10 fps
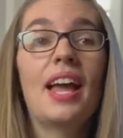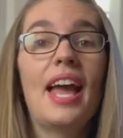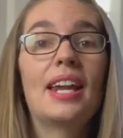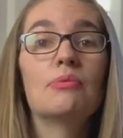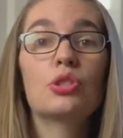
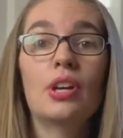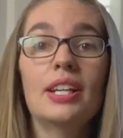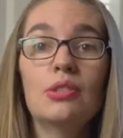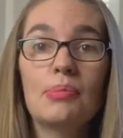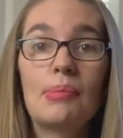And I'm
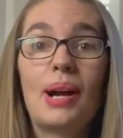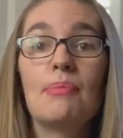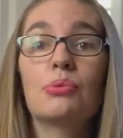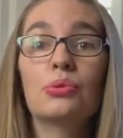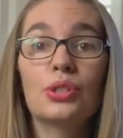trying to remember,
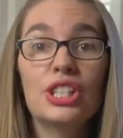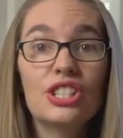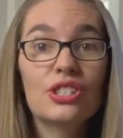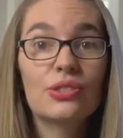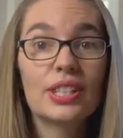I'm pretty
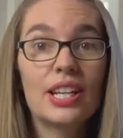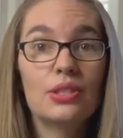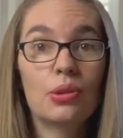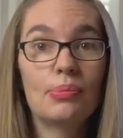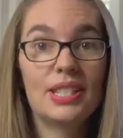sure that I
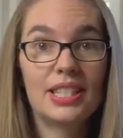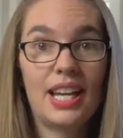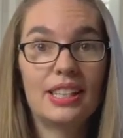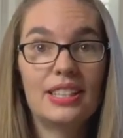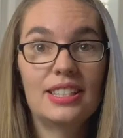told my
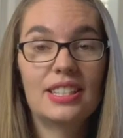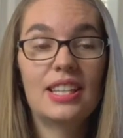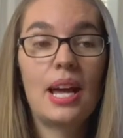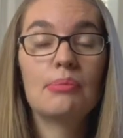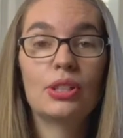stylist
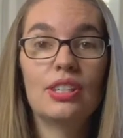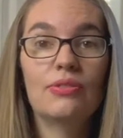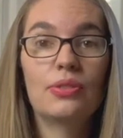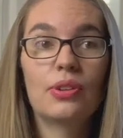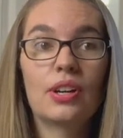that I'm looking
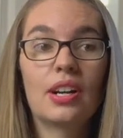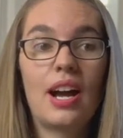for